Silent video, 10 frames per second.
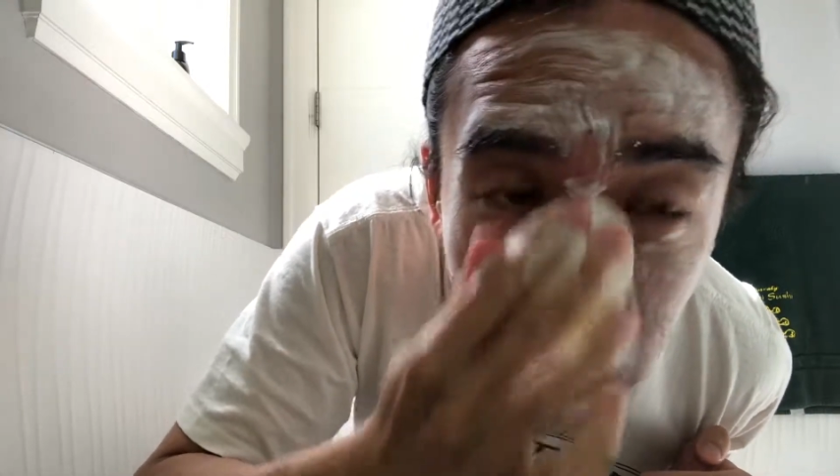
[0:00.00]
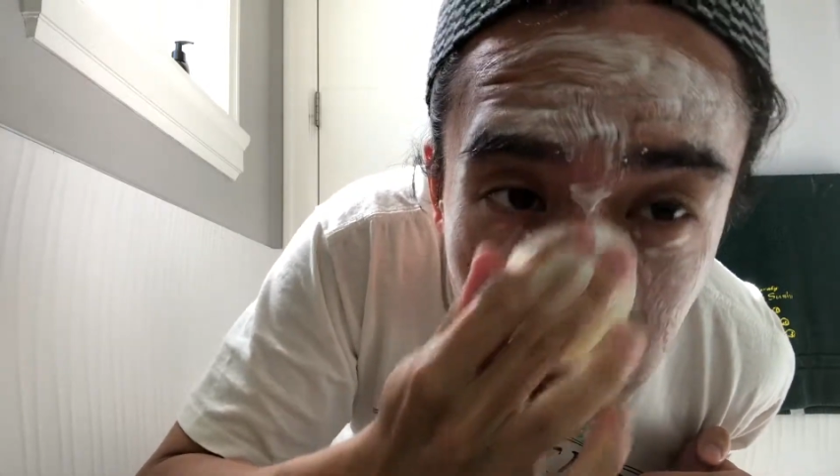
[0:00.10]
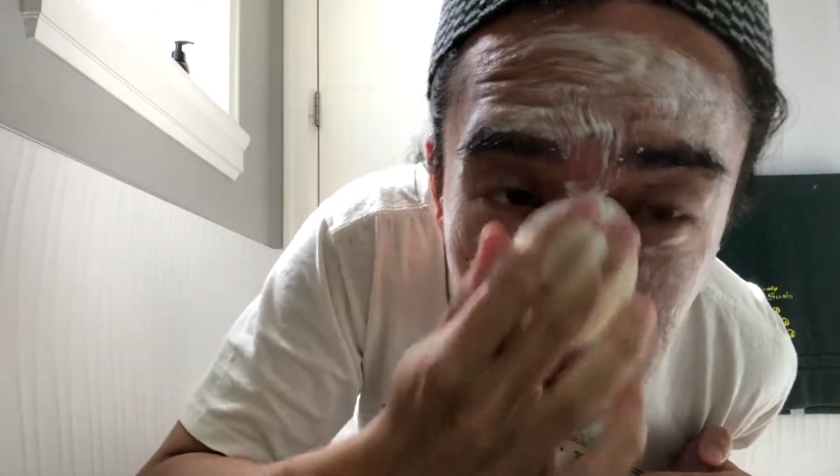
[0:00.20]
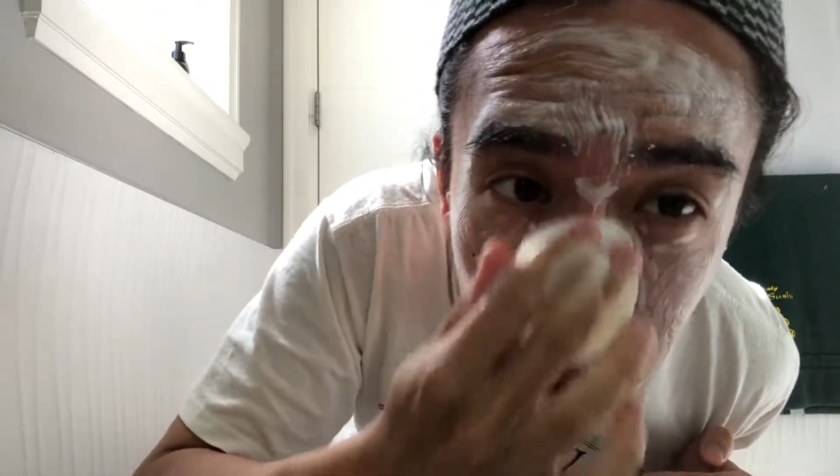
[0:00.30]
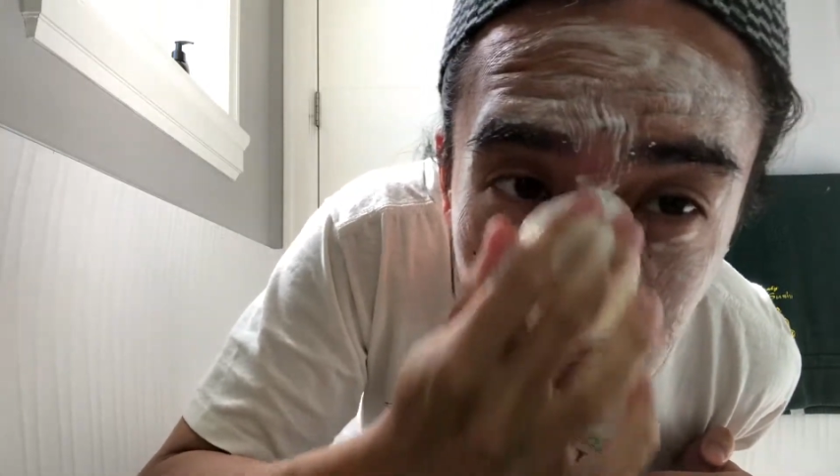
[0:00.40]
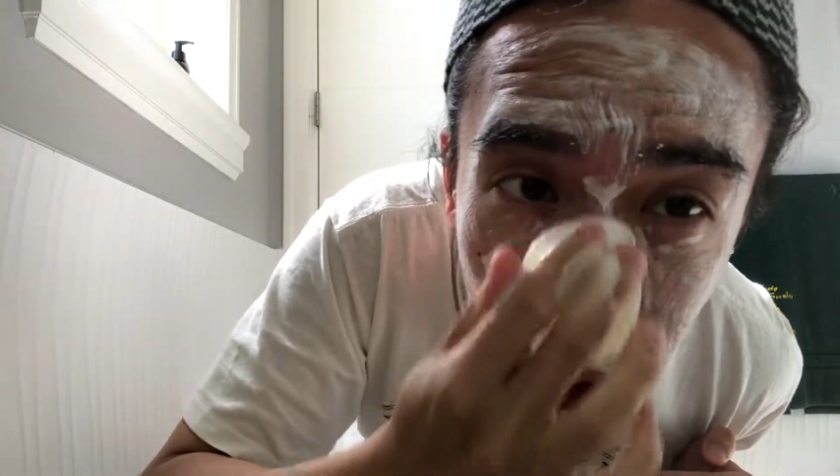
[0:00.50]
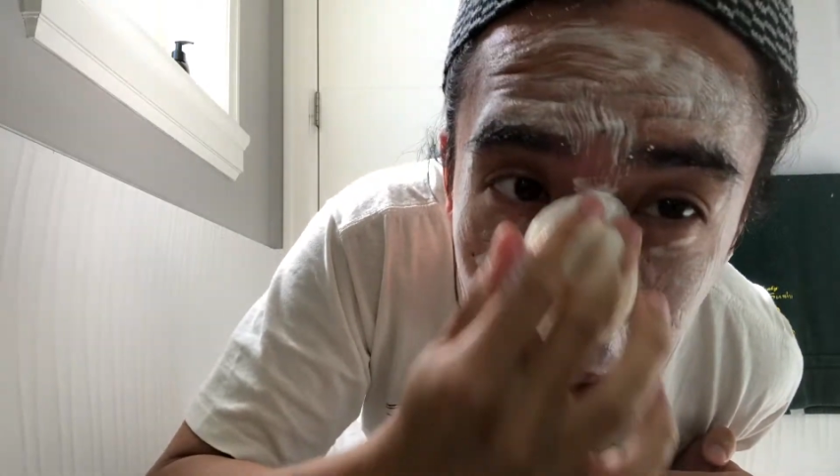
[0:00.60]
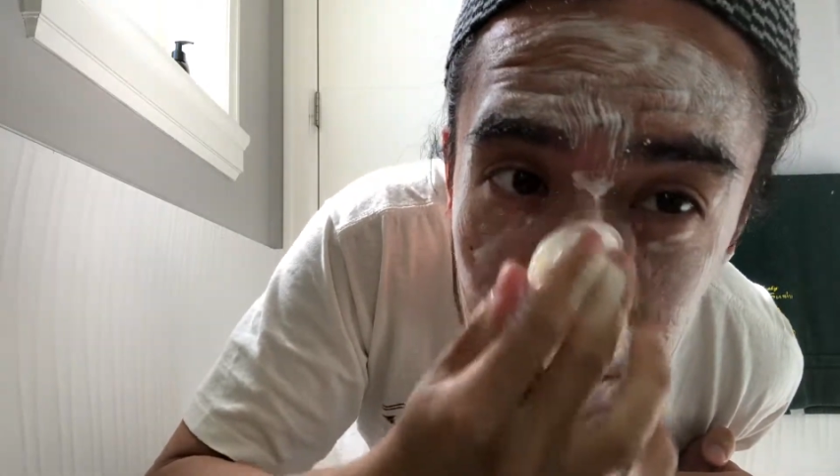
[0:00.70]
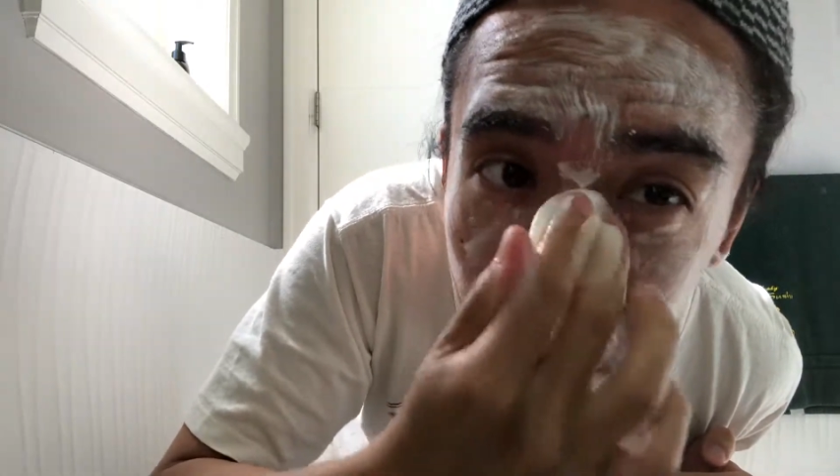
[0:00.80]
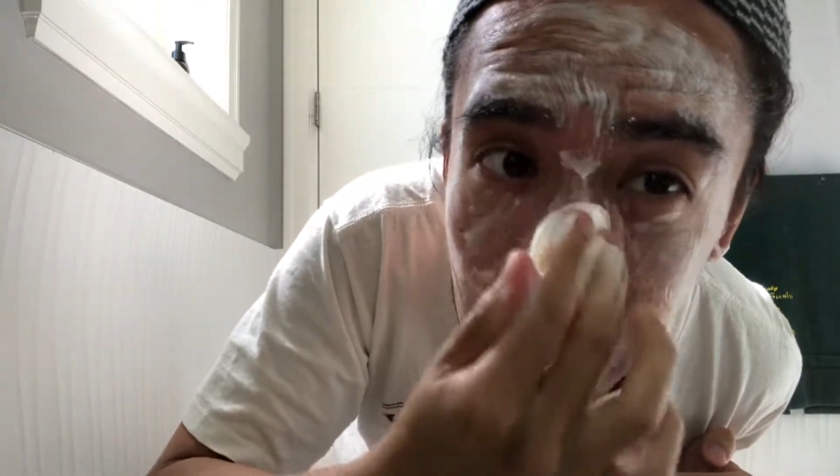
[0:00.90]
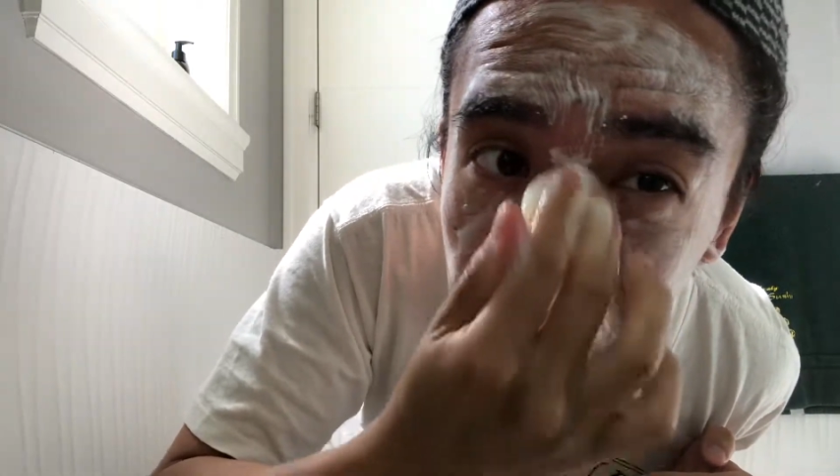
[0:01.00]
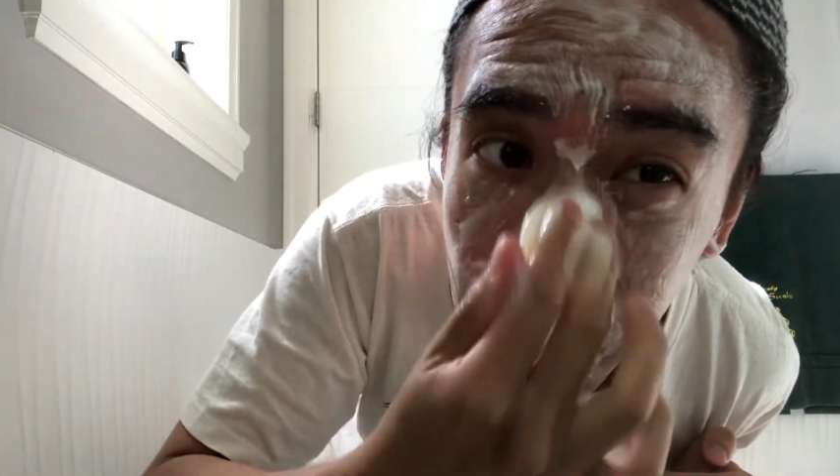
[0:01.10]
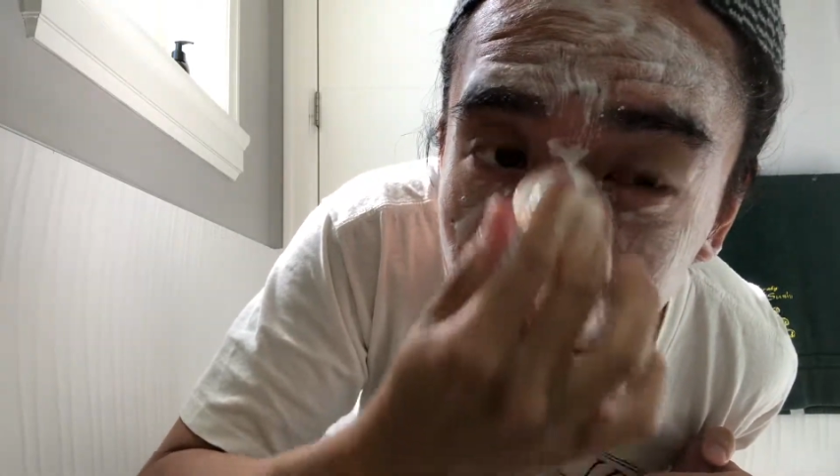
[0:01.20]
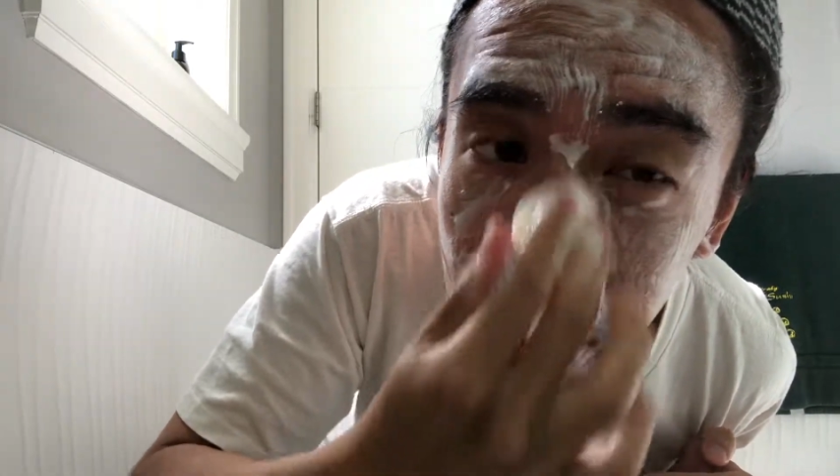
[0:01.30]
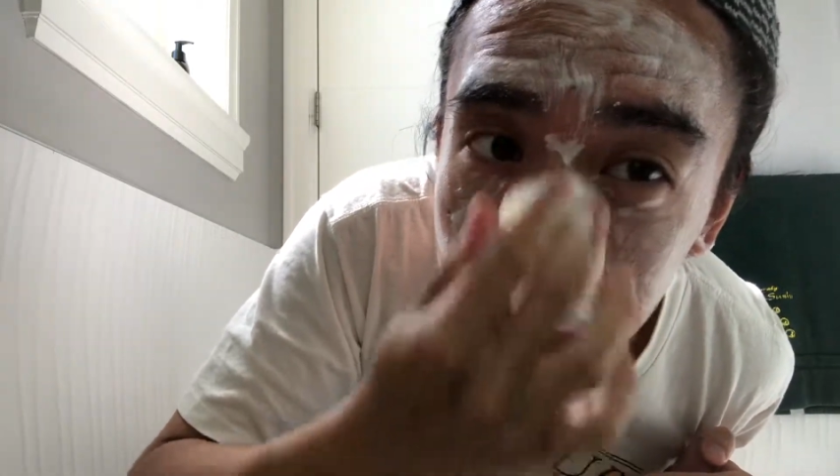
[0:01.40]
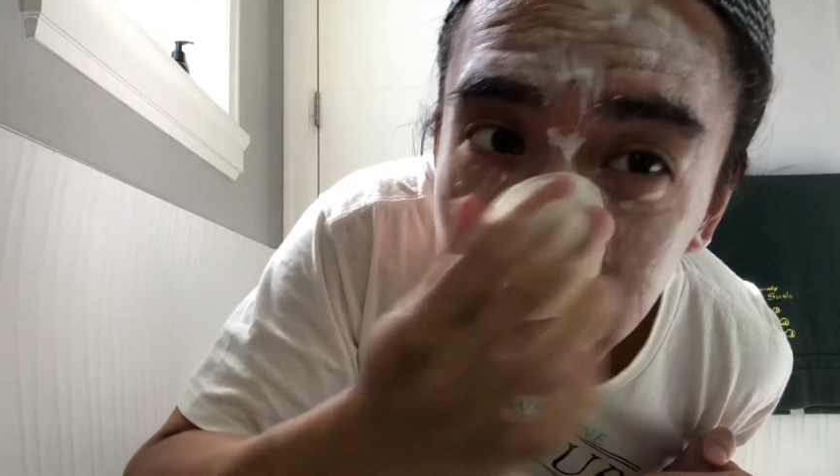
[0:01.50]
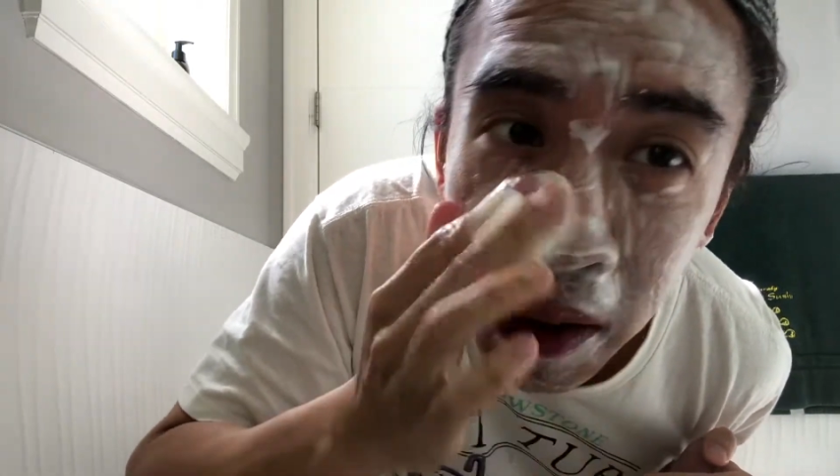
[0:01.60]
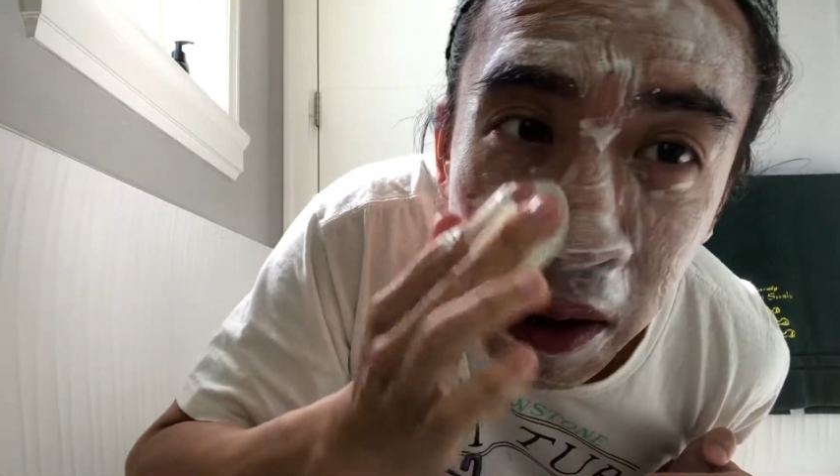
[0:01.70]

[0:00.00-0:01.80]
this part between my